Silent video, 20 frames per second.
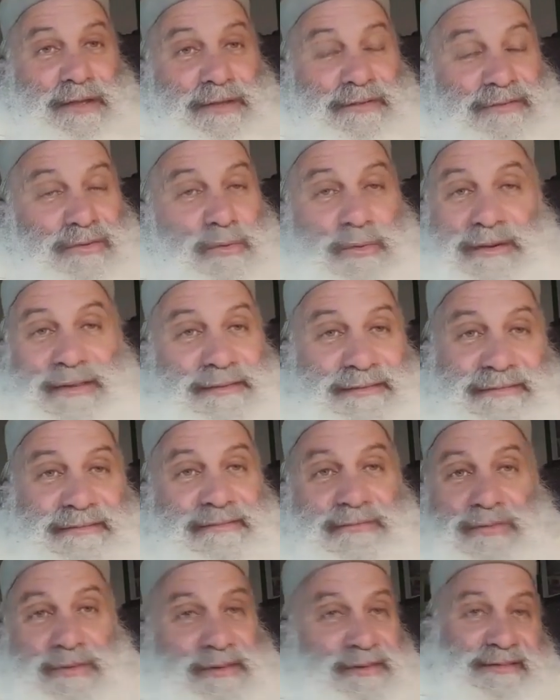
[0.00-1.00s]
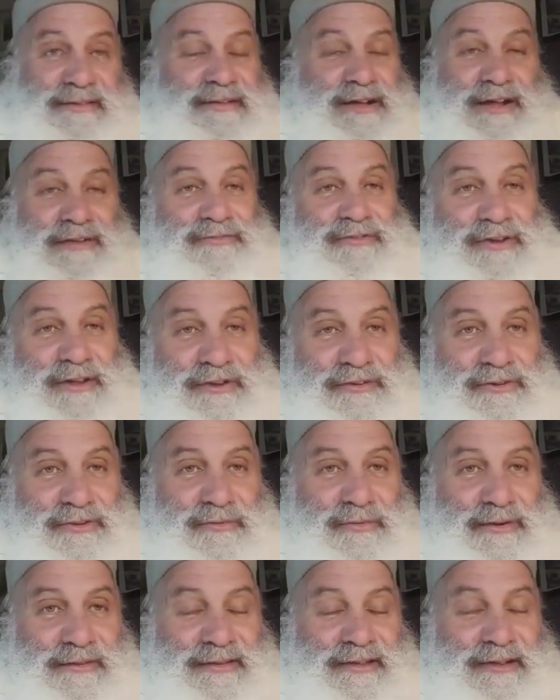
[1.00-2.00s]
So what is the contradiction?
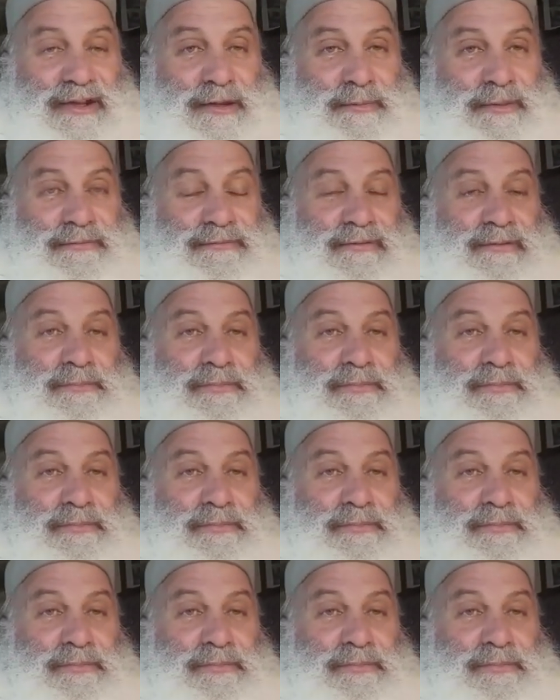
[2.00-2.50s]
Where is that coming from?